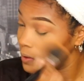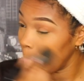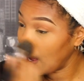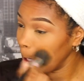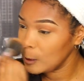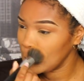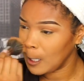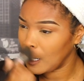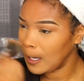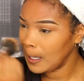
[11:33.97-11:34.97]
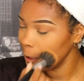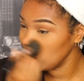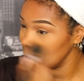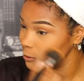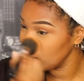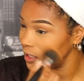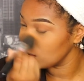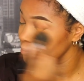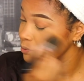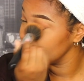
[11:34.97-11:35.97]
I said, ain't this about
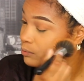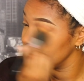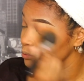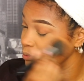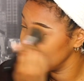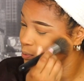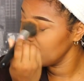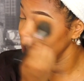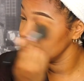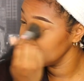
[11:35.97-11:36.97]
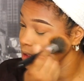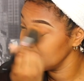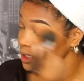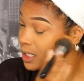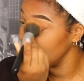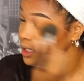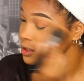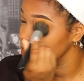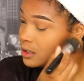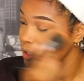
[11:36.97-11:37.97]
a BRTCH?